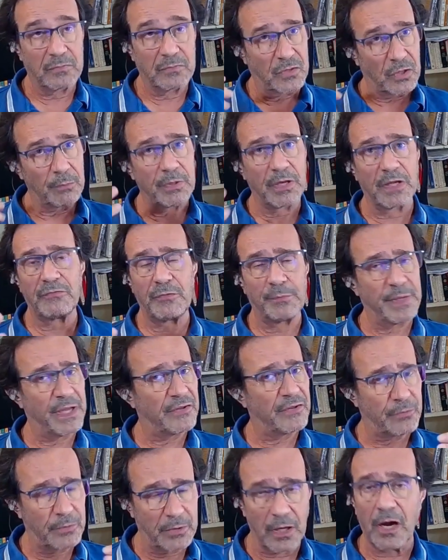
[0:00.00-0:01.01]
top level
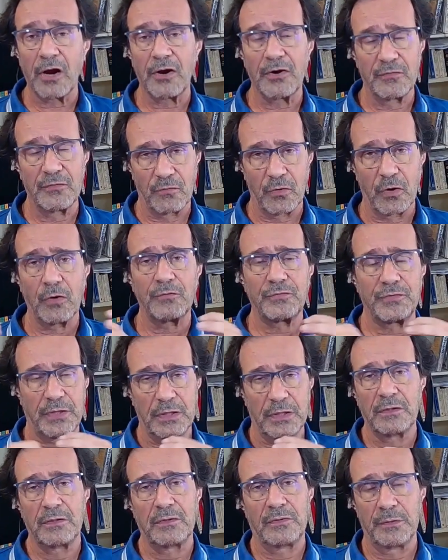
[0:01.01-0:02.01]
management are involved
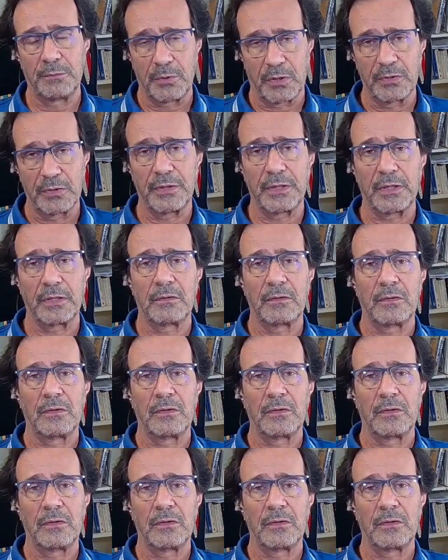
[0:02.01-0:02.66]
in the bonding.